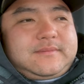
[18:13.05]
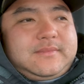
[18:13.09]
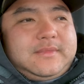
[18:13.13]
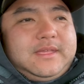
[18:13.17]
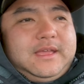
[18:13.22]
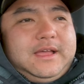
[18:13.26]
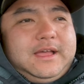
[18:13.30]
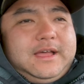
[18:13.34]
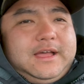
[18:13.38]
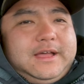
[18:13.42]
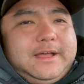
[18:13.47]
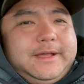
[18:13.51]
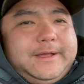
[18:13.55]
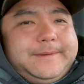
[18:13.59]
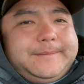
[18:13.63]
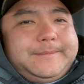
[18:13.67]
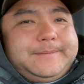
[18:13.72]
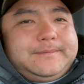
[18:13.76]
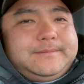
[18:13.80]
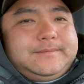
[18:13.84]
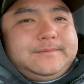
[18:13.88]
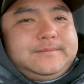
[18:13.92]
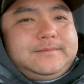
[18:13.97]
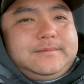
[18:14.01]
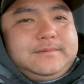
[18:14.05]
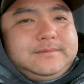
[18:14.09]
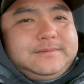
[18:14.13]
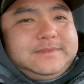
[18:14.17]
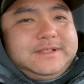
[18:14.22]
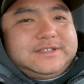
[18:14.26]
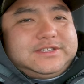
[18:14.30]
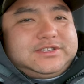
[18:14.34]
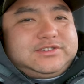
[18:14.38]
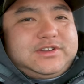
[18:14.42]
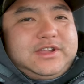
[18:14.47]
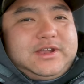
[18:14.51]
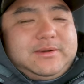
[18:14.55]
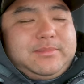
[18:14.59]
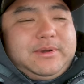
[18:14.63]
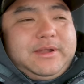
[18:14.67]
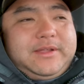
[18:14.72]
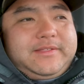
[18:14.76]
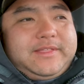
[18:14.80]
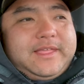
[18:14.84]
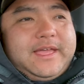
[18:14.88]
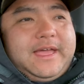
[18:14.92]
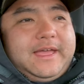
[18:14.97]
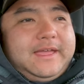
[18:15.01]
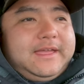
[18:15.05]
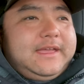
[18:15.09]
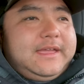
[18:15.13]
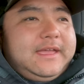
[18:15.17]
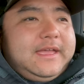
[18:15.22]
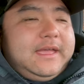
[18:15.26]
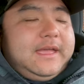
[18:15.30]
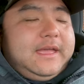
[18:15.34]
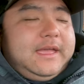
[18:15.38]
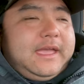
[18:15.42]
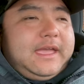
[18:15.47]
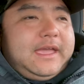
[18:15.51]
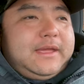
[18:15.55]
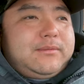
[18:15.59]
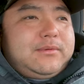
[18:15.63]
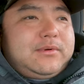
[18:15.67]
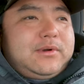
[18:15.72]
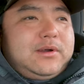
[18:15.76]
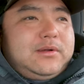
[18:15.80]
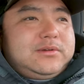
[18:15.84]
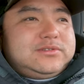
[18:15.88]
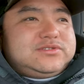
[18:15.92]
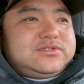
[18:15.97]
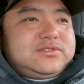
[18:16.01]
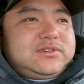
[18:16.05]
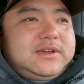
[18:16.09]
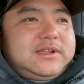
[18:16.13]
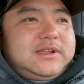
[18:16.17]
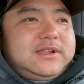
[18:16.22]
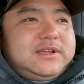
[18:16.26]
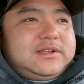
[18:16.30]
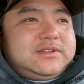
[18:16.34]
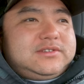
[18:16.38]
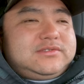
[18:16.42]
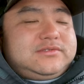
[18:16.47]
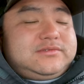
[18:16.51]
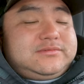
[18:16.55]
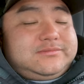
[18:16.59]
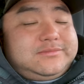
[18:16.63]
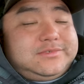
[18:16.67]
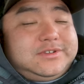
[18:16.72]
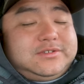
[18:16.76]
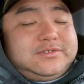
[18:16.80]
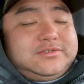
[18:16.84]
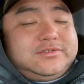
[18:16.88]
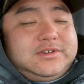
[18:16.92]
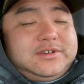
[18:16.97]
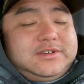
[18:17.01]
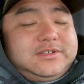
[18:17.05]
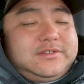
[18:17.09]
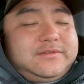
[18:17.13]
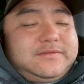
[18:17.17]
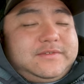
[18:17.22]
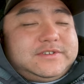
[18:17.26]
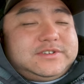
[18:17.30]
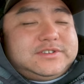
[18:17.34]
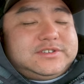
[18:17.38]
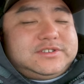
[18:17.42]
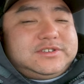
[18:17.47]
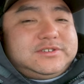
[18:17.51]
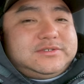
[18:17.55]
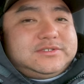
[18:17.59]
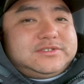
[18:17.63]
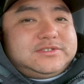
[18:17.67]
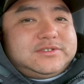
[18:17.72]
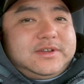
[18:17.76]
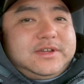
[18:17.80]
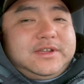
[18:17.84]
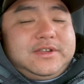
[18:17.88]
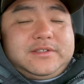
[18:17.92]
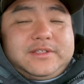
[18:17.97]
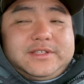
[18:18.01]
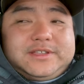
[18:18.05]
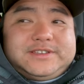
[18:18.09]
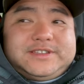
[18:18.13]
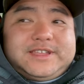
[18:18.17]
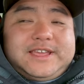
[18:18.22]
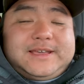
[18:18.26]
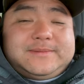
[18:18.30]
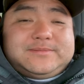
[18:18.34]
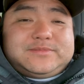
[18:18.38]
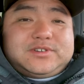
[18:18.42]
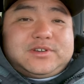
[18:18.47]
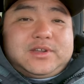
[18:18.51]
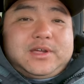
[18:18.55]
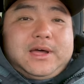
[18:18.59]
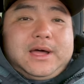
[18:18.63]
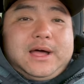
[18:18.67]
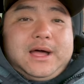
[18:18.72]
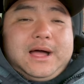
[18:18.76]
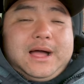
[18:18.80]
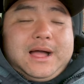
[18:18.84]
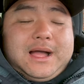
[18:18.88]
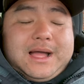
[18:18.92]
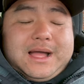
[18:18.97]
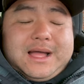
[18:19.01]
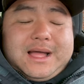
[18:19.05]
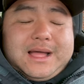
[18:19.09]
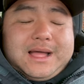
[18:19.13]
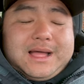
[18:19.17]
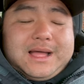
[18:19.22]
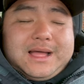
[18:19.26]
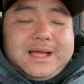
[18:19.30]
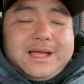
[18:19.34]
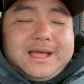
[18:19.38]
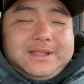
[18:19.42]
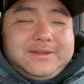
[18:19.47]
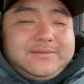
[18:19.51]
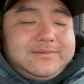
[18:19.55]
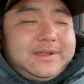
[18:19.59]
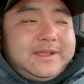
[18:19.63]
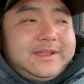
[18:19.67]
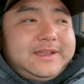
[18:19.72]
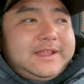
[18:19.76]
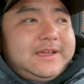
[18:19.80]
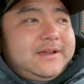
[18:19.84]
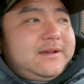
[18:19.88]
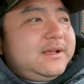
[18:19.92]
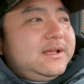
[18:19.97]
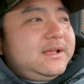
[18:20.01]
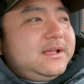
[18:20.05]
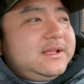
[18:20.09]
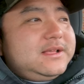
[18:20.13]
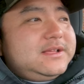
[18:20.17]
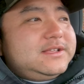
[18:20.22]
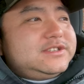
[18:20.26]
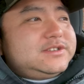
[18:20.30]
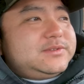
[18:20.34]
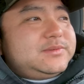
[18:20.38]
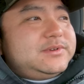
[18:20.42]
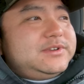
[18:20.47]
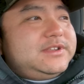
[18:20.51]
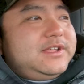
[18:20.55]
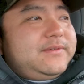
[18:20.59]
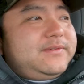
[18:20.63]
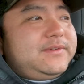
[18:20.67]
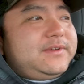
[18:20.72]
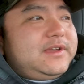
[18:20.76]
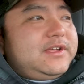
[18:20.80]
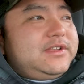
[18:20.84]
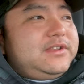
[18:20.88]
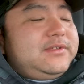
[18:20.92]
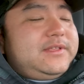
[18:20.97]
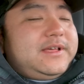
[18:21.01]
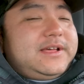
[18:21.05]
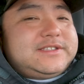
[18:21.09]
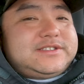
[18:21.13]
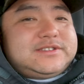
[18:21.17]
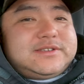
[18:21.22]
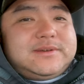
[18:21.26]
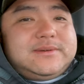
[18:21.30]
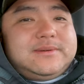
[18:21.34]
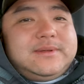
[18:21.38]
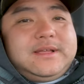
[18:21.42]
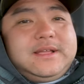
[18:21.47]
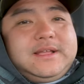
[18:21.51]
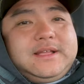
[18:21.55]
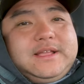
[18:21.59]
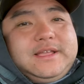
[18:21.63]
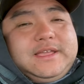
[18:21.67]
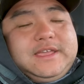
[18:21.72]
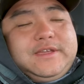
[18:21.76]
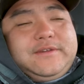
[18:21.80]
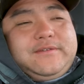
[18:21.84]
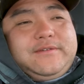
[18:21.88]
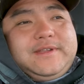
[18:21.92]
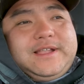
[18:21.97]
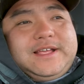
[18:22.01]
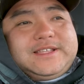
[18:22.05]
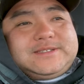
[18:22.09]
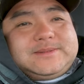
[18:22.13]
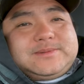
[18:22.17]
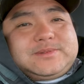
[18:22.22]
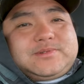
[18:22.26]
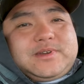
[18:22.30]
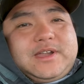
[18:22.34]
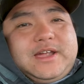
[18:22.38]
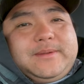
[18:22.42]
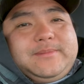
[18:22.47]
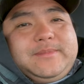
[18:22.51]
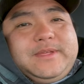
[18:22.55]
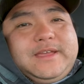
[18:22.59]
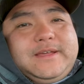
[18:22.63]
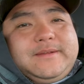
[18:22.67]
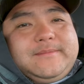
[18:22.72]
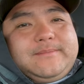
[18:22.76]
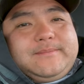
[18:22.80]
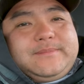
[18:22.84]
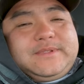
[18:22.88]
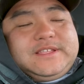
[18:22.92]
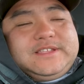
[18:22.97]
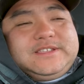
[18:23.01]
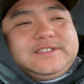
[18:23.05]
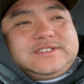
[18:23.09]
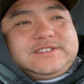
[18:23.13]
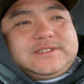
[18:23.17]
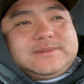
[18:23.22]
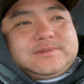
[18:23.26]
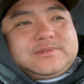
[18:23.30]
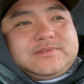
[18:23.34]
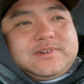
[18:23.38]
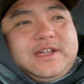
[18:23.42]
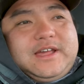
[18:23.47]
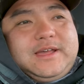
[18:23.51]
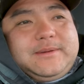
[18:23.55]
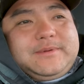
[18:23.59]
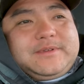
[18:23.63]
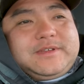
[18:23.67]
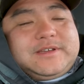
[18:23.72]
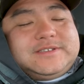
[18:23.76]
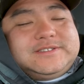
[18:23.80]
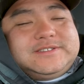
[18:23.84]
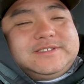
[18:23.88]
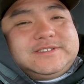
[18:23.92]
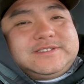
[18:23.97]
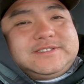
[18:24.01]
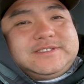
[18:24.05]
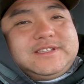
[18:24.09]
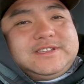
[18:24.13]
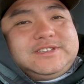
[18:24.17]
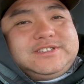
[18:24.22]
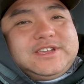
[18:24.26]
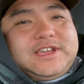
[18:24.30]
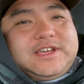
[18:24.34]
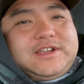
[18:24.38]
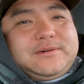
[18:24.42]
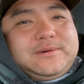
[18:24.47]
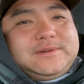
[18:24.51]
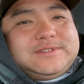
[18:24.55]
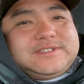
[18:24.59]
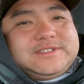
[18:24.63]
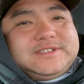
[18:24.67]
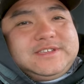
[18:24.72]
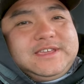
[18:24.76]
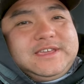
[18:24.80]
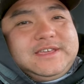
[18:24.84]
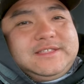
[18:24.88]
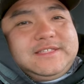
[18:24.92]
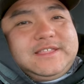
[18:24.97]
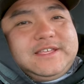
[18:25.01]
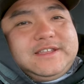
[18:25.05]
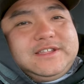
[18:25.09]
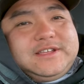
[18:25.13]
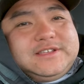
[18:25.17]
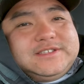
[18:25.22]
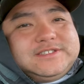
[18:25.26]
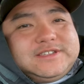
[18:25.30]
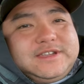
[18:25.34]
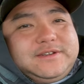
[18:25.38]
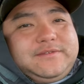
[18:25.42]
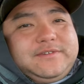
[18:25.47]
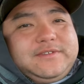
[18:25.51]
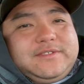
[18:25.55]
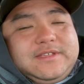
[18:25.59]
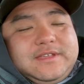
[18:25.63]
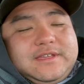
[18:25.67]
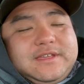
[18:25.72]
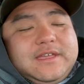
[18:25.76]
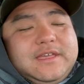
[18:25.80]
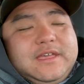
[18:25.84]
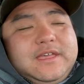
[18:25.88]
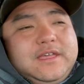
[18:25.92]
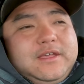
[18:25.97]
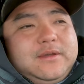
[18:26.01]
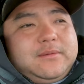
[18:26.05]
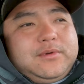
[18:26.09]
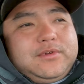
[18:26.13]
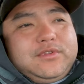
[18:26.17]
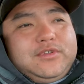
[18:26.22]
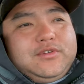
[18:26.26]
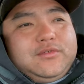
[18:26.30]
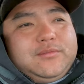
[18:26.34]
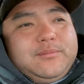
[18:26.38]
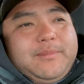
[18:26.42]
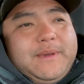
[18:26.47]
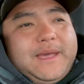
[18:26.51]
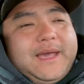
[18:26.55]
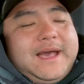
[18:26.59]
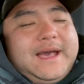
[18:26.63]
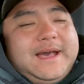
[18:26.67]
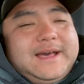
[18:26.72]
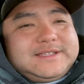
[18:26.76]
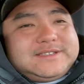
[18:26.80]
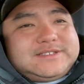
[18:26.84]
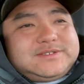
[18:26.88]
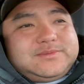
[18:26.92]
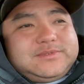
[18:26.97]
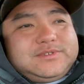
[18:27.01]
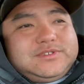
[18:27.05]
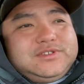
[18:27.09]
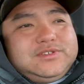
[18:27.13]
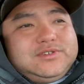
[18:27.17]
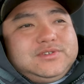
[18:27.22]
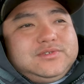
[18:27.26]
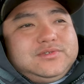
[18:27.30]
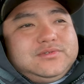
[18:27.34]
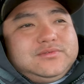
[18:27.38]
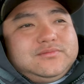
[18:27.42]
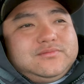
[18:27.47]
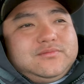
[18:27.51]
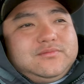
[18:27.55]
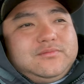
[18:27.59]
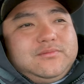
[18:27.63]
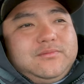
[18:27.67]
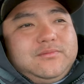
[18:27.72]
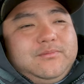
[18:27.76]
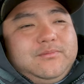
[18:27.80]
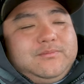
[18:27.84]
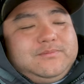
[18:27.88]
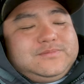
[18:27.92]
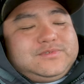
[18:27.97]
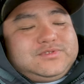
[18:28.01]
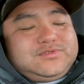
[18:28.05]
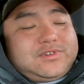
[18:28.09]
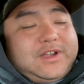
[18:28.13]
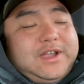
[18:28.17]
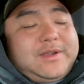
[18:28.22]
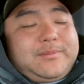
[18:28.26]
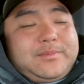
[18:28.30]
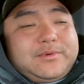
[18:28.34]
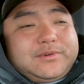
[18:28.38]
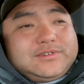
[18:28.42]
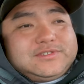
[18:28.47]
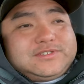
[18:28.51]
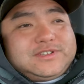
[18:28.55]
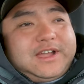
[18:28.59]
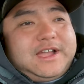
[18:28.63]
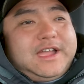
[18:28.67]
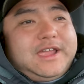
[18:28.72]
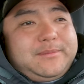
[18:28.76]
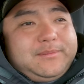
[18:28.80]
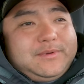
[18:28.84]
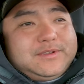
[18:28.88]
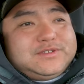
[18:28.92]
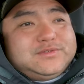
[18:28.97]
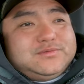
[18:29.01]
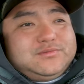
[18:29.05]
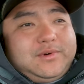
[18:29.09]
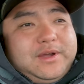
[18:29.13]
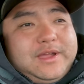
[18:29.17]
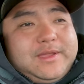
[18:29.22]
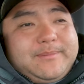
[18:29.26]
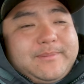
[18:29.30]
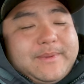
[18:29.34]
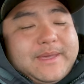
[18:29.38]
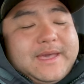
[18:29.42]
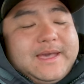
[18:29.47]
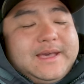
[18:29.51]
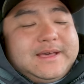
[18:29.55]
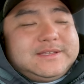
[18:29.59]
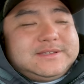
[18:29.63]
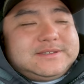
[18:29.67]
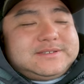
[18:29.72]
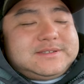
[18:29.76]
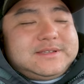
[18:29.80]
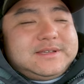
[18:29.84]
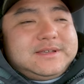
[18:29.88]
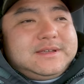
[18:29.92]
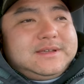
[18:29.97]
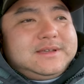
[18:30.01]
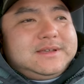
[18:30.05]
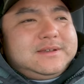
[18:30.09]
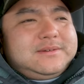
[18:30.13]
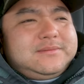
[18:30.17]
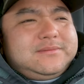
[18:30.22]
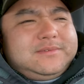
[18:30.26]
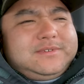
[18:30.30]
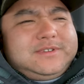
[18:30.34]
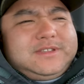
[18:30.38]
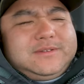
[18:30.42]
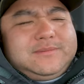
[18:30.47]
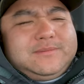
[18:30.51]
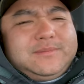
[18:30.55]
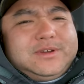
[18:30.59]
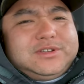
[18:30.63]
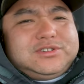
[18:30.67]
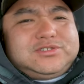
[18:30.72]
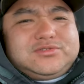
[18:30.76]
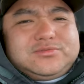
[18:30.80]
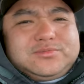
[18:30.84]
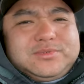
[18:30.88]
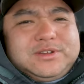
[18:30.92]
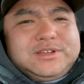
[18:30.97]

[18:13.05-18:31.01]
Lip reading: let's try to break that, and we're also gonna, you know, do other fishing too. So I hear the dams are hot right now, so we're definitely gonna do that. So if you're not subscribed yet, please subscribe, because this is the channel once again that does everything. We do bass, we do stripers, hybrids, white bass. We did mushroom